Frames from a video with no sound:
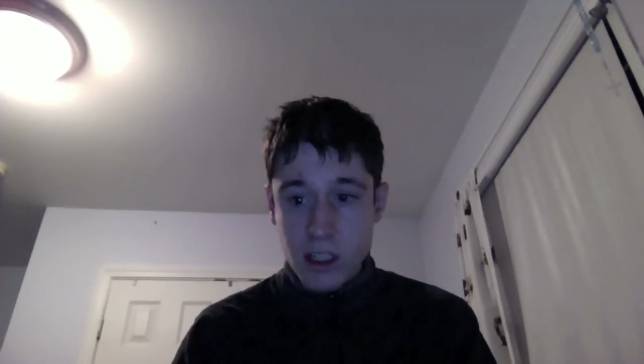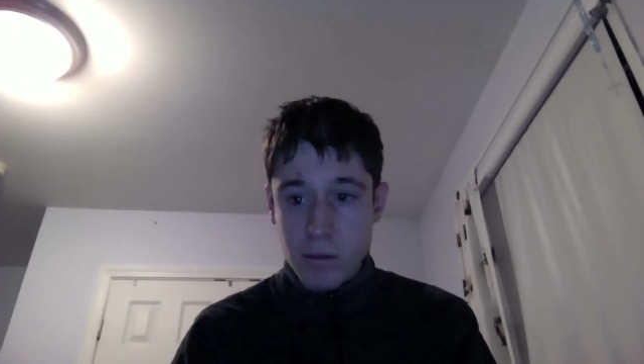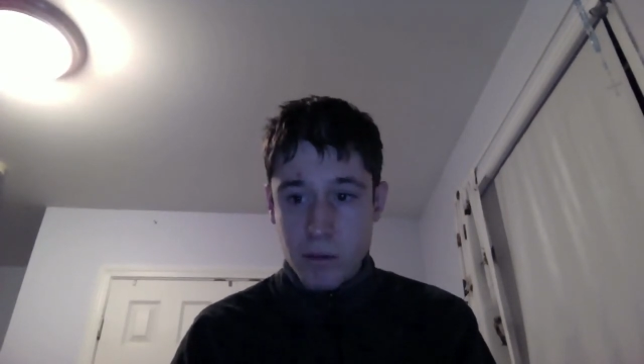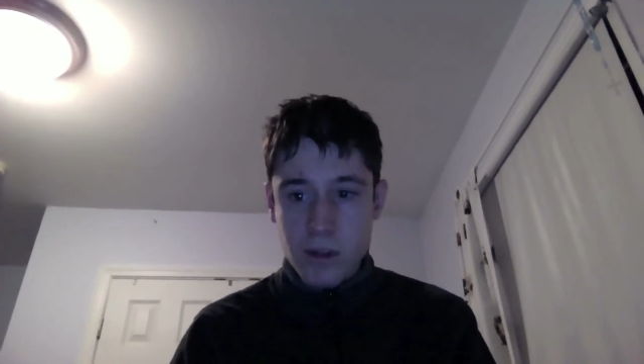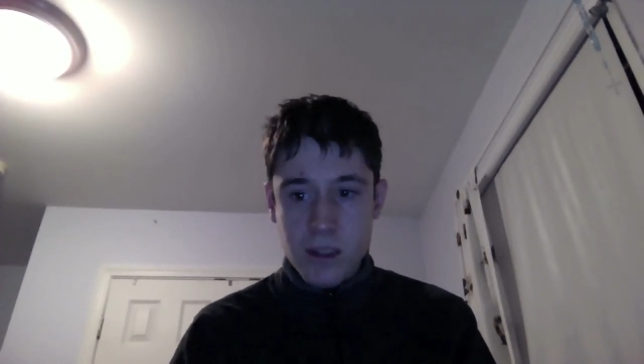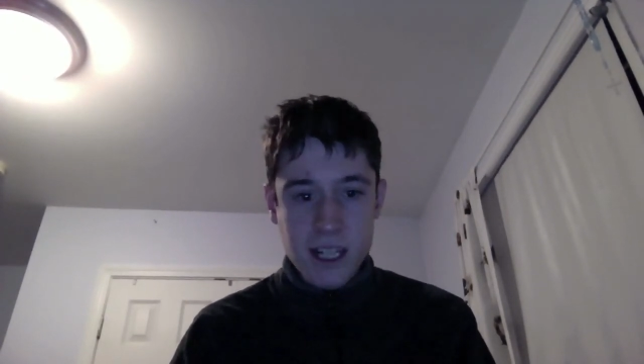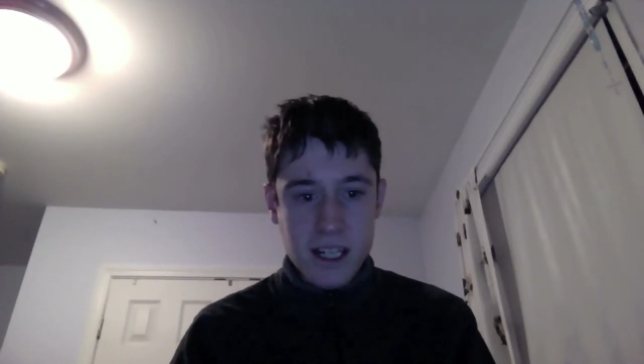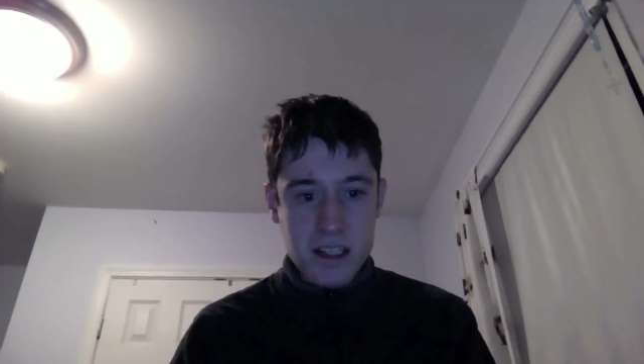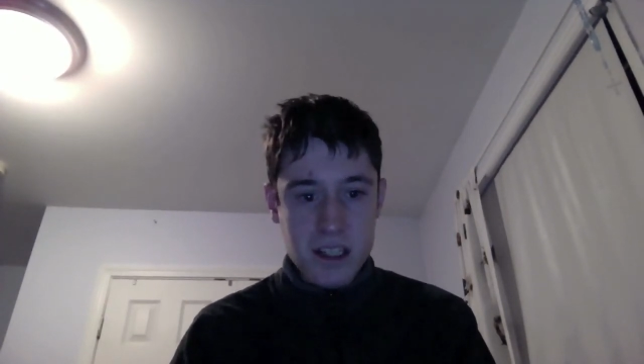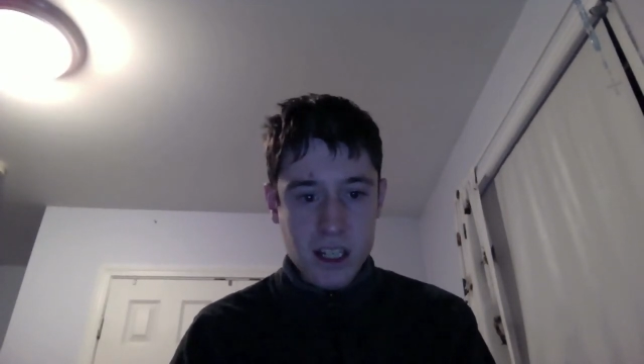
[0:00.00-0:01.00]
Bourne
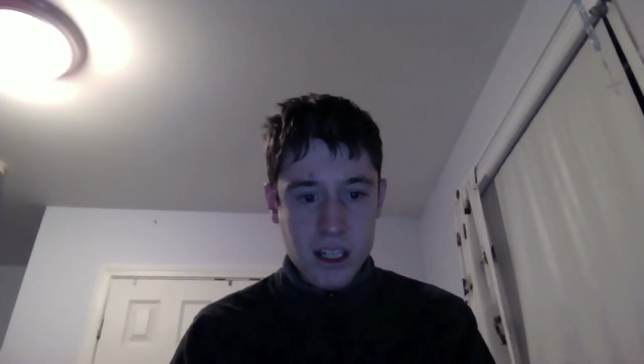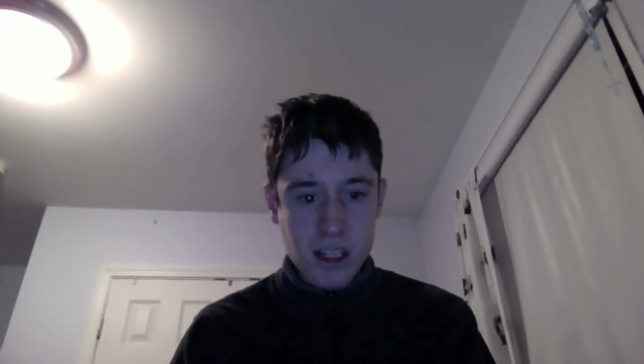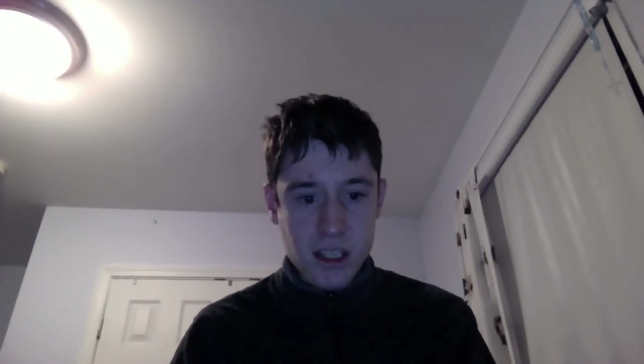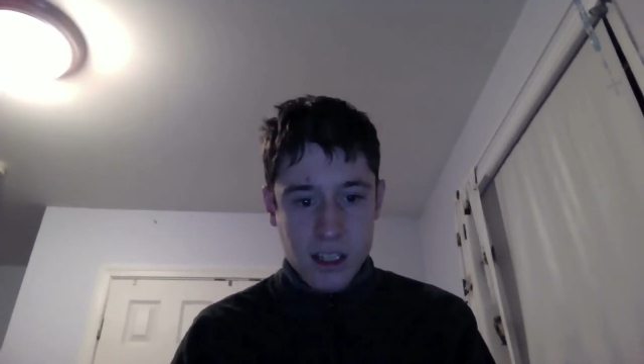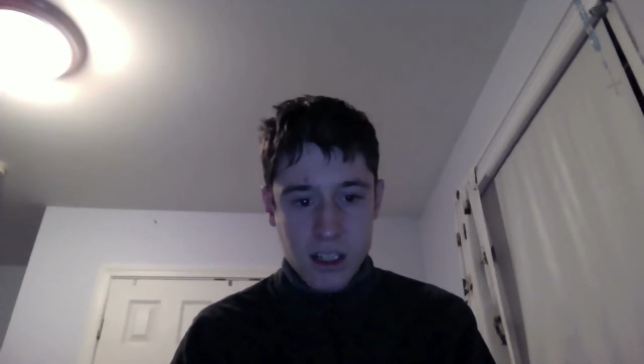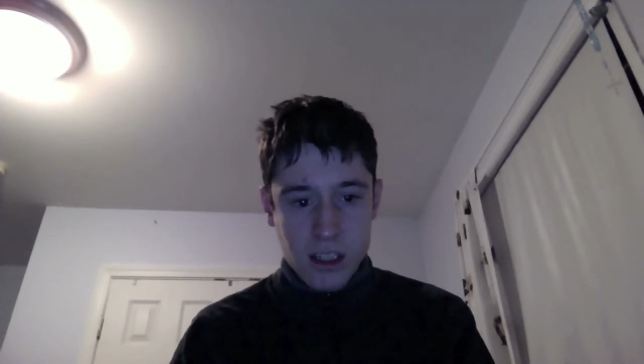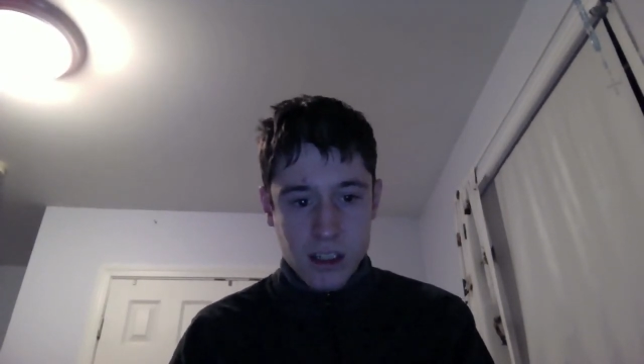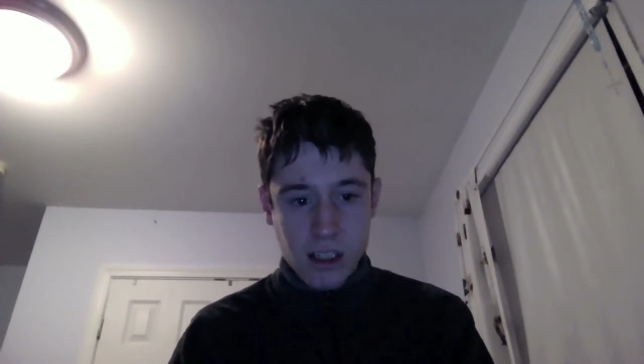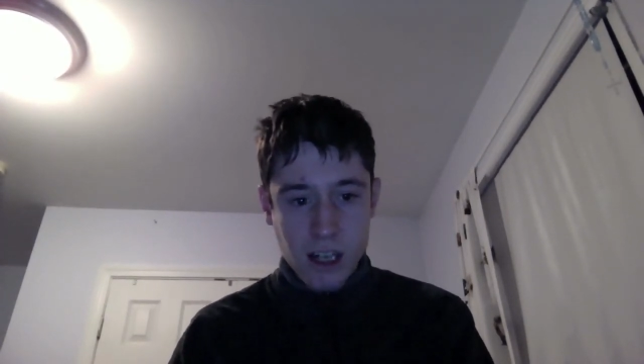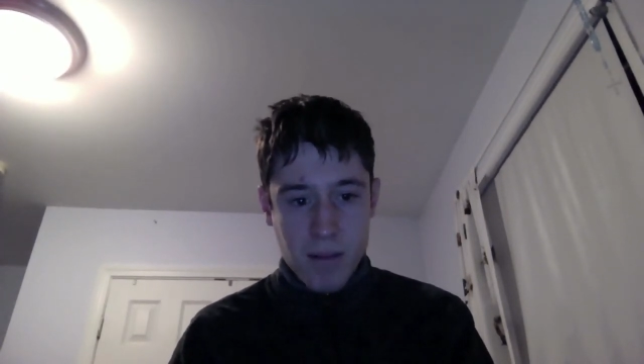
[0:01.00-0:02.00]
Legacy.
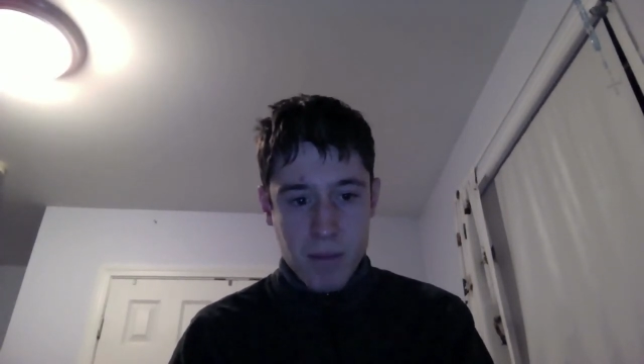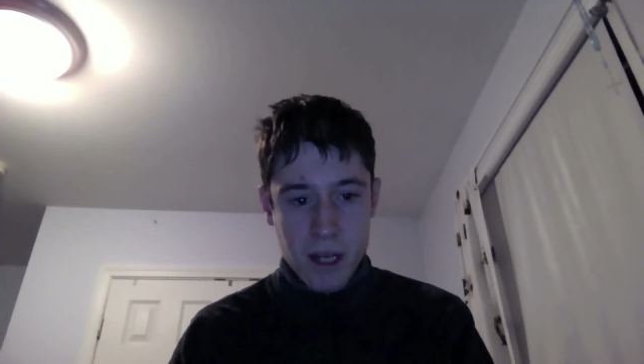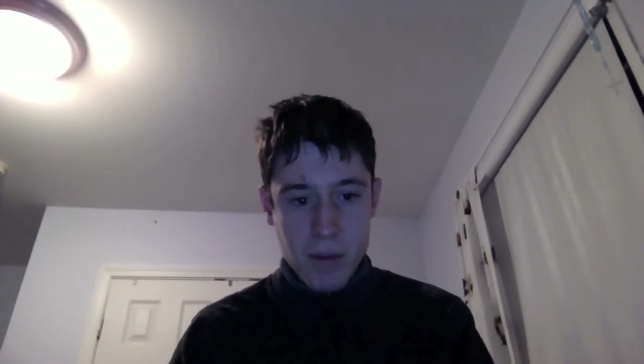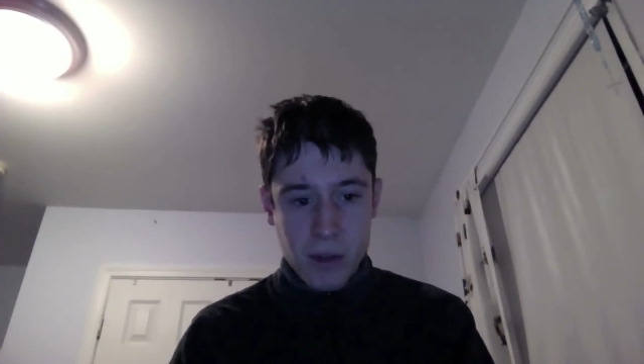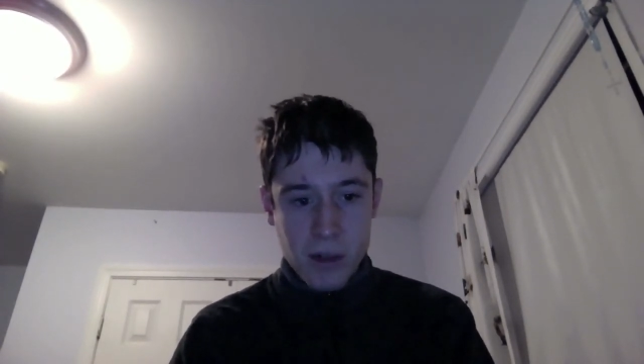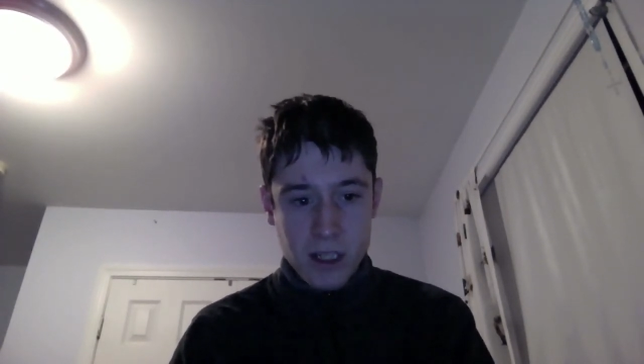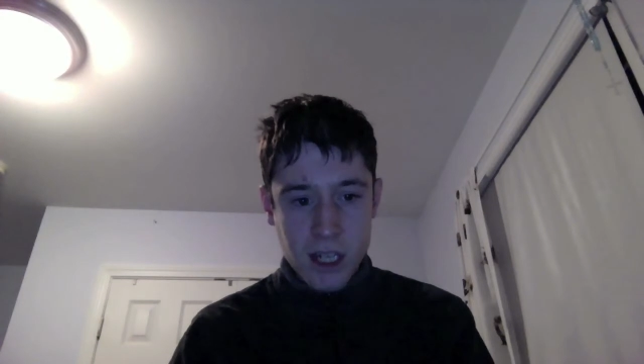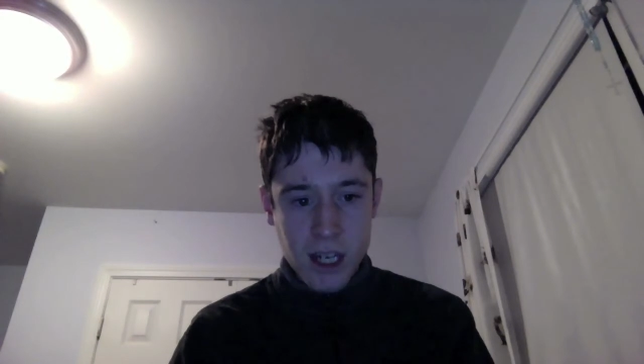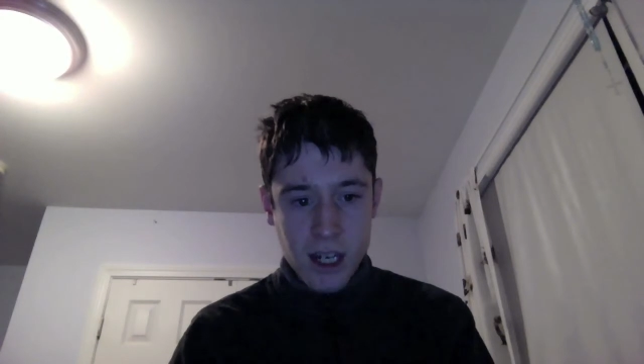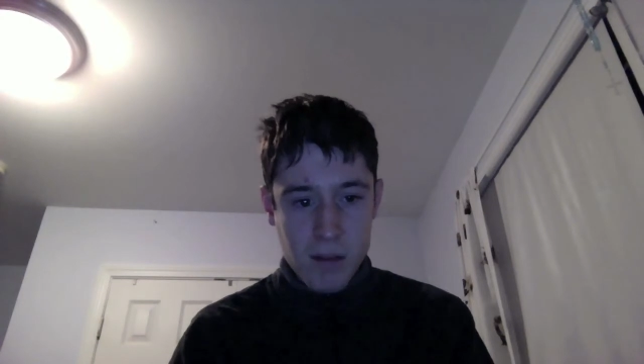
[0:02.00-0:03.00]
Look, I've been a Bourne
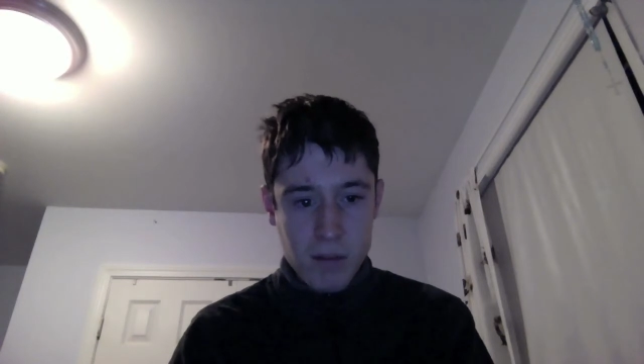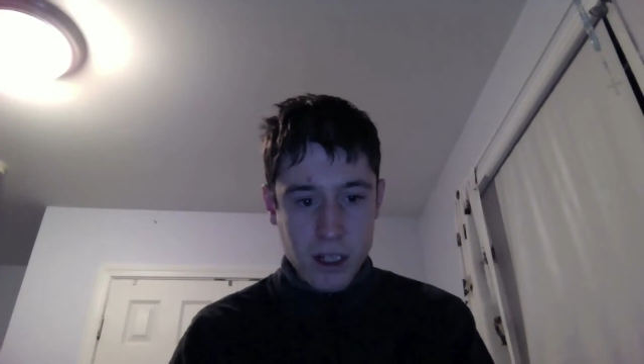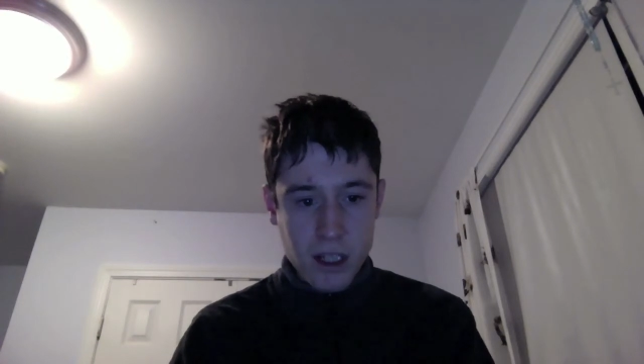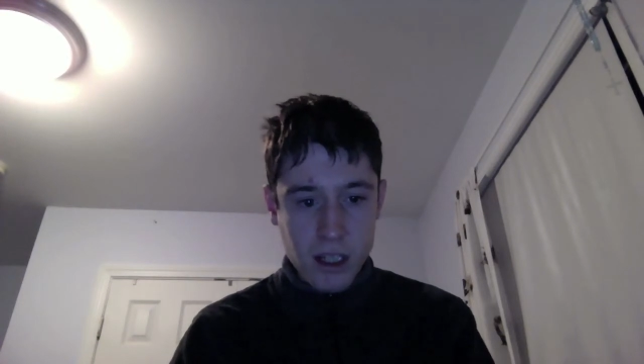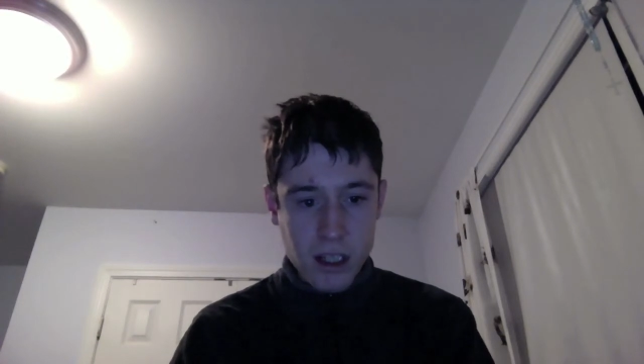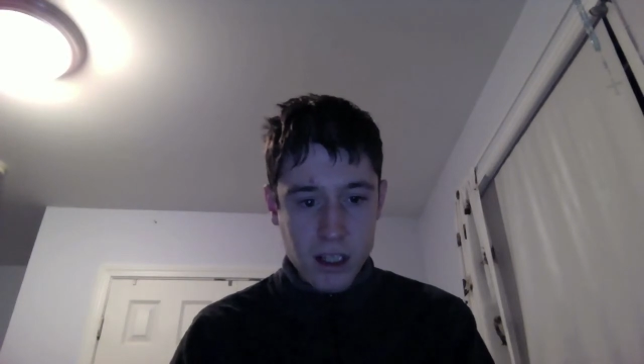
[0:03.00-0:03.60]
guy, but